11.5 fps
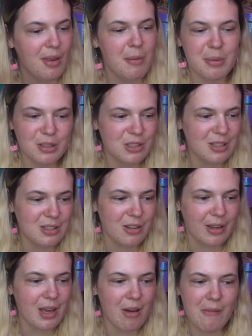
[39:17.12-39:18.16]
Because it's
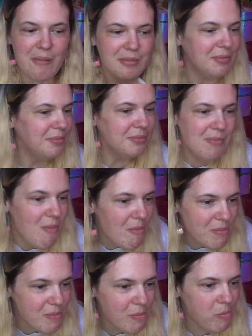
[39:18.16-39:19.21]
like,
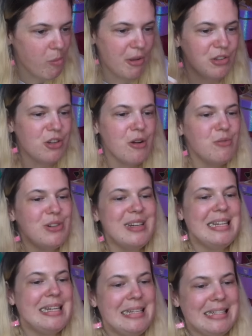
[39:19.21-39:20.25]
you don't
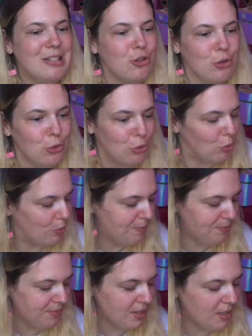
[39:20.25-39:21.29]
need to.
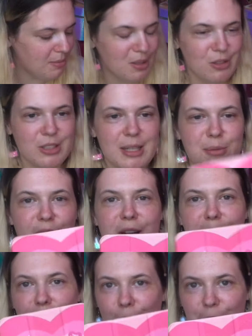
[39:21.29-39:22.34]
Because then when I
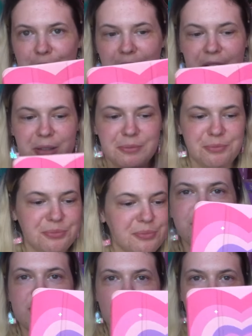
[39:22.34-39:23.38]
bought it,
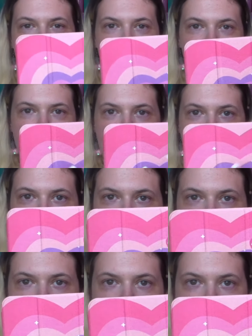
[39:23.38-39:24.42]
it looked like
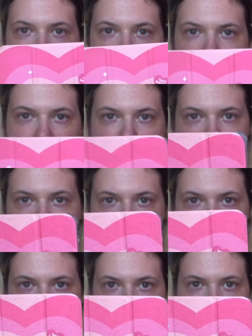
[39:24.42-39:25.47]
pale and
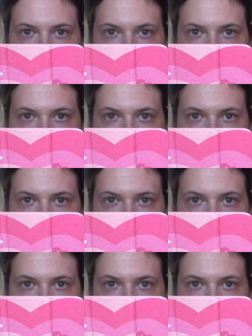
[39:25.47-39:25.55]
pasty,